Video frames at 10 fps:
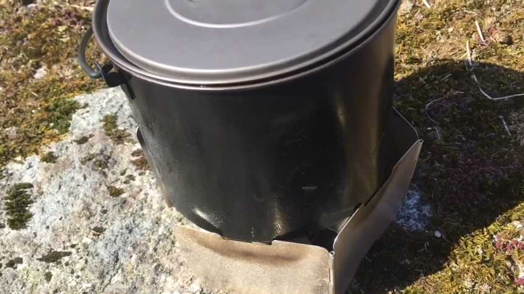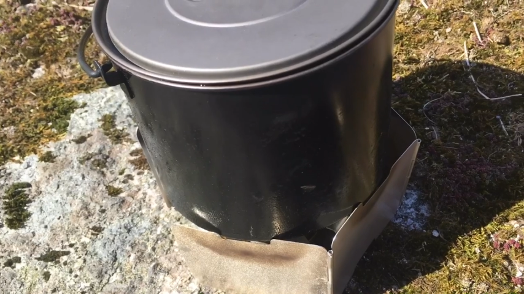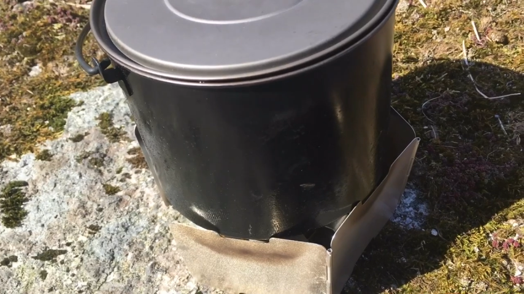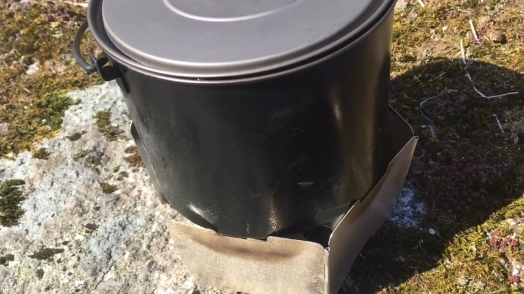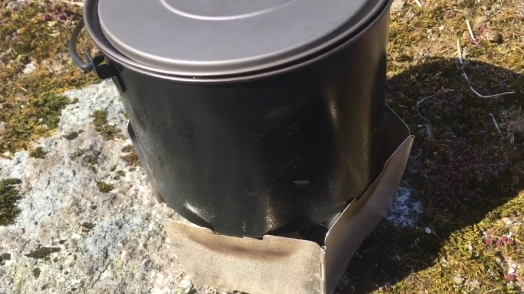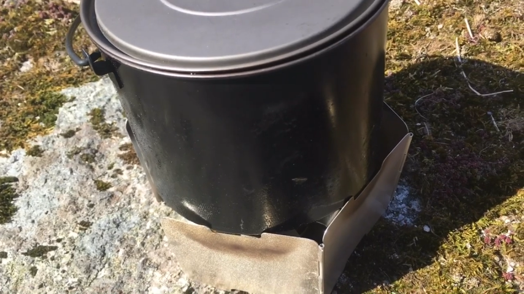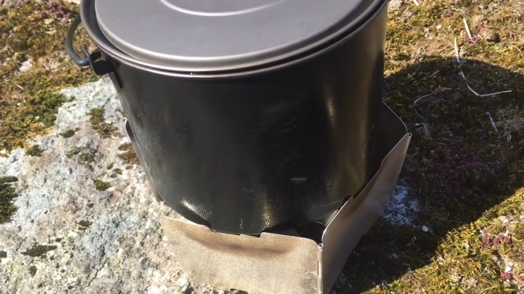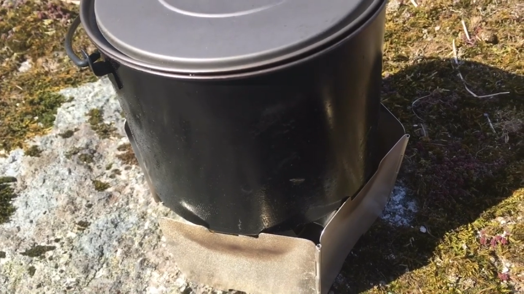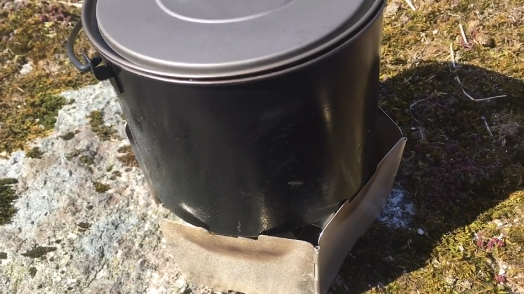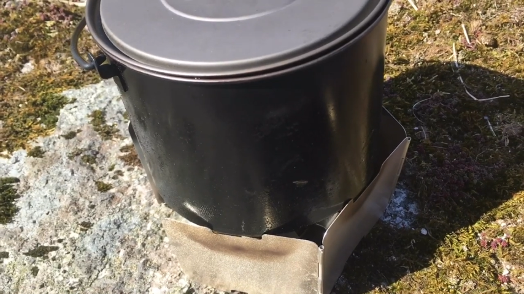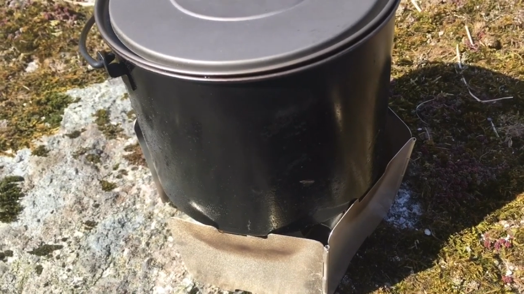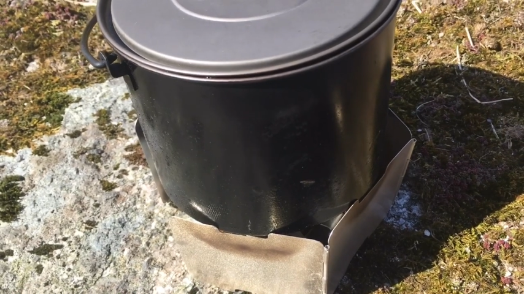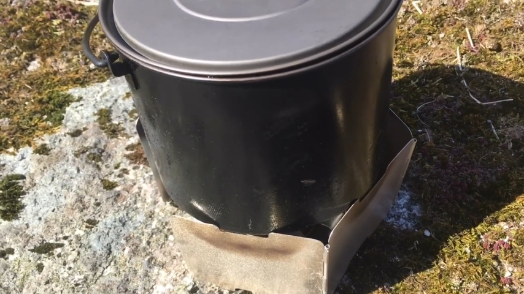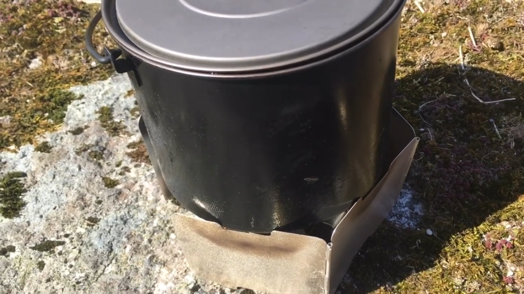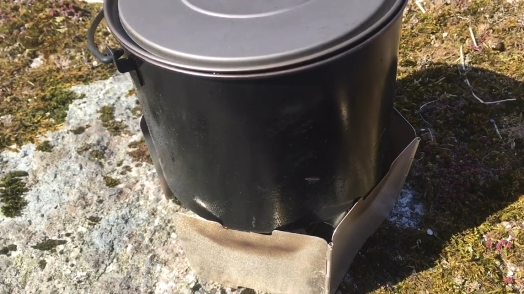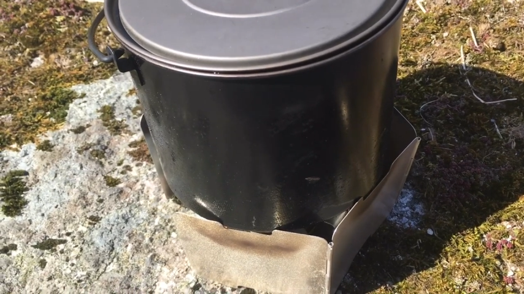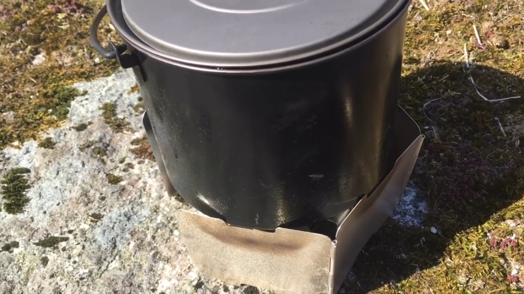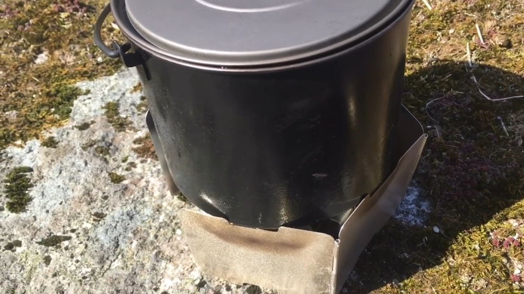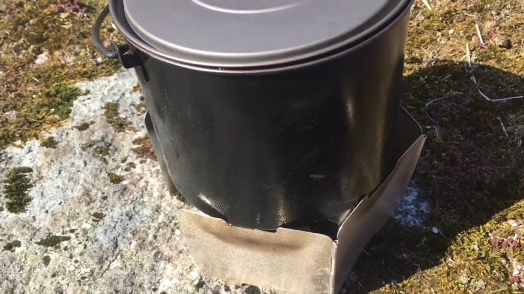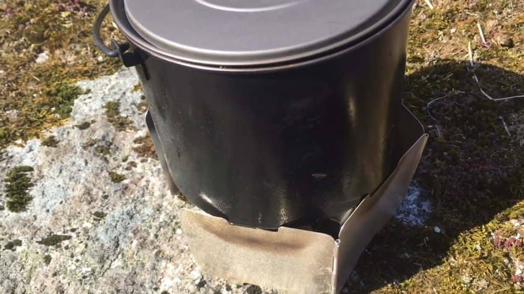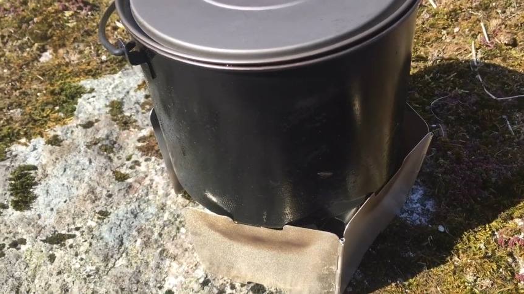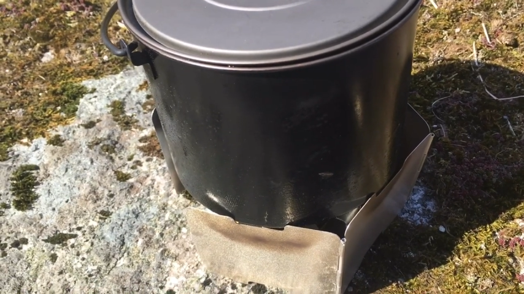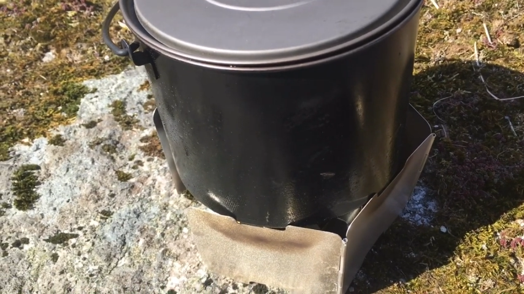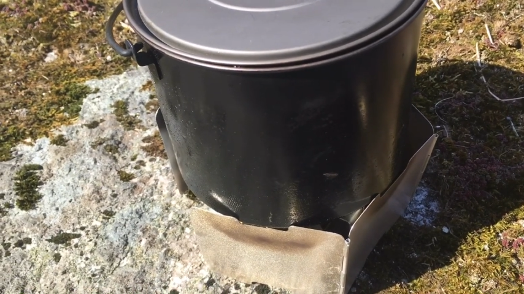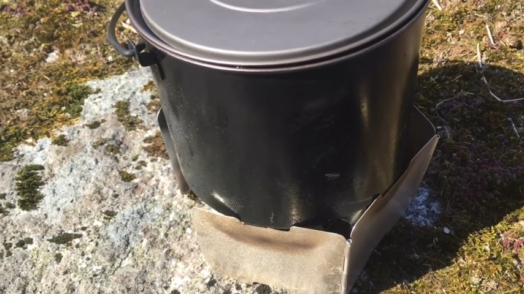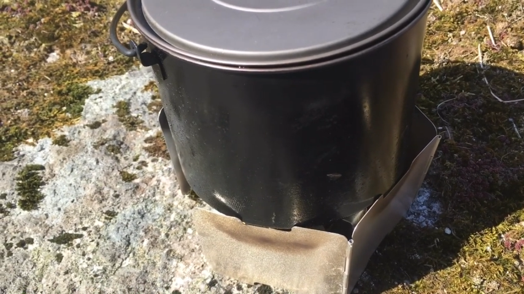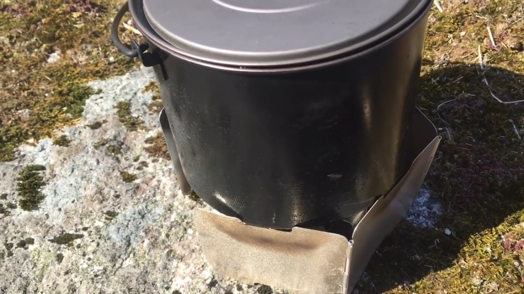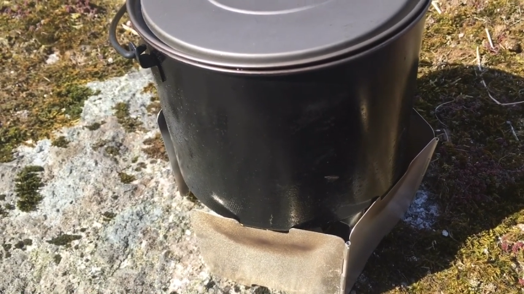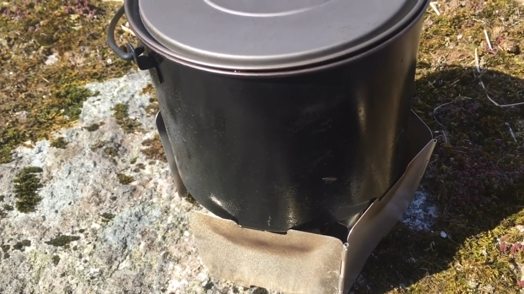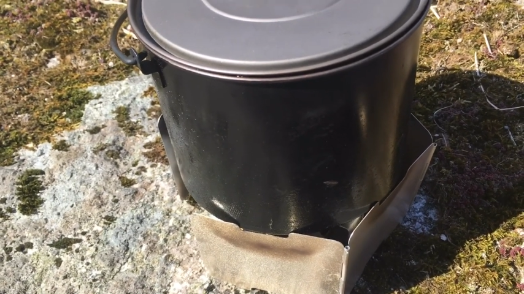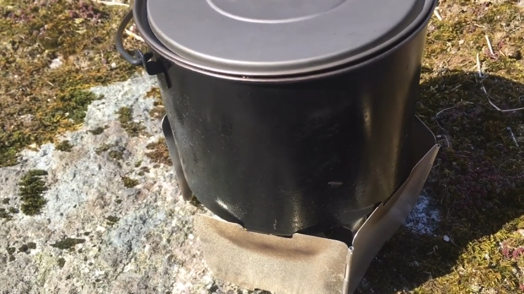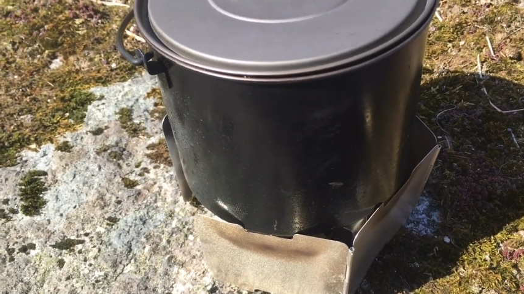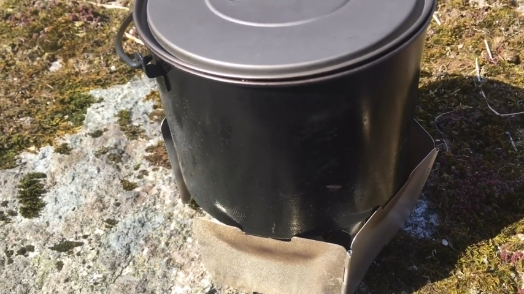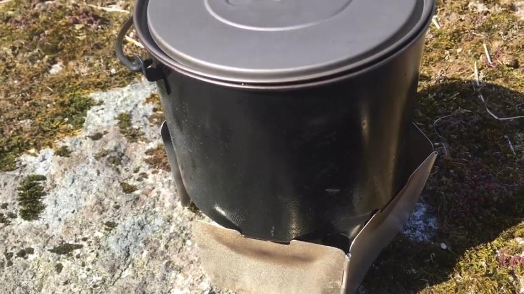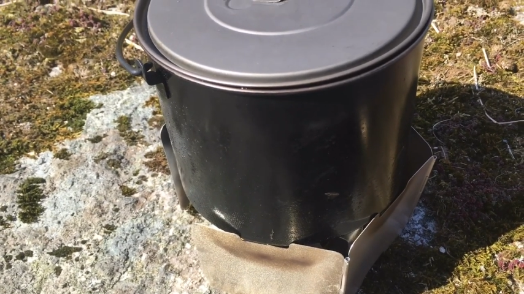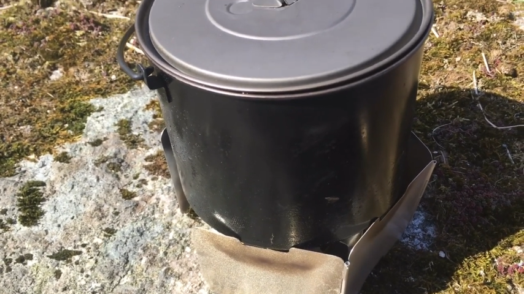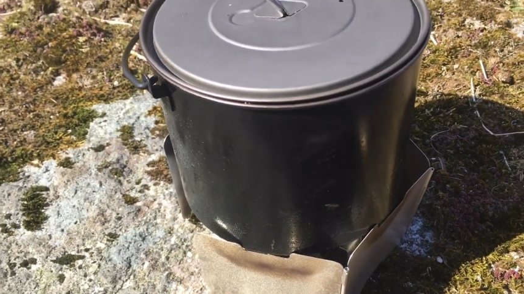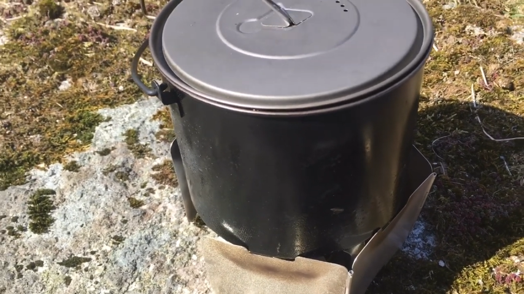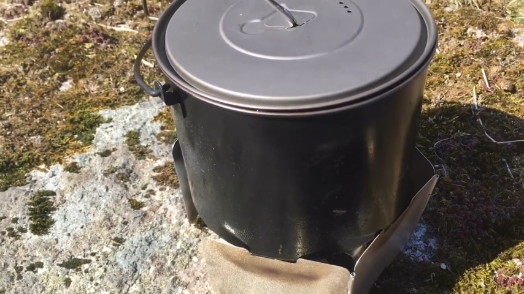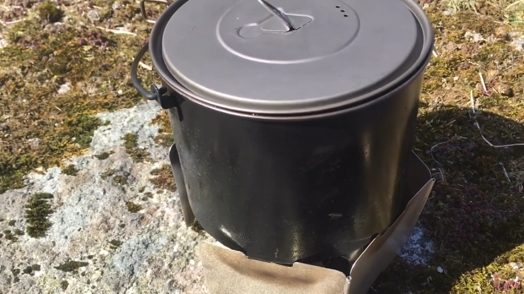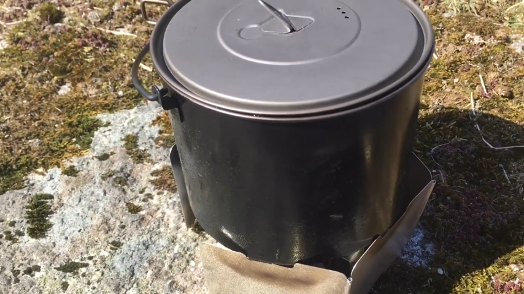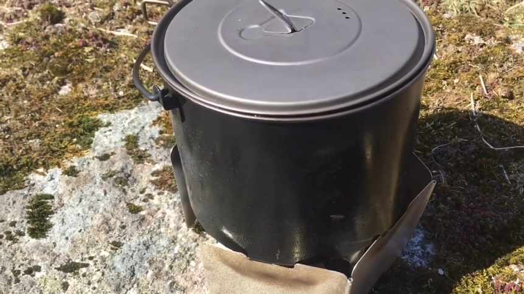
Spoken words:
(no speaker visible)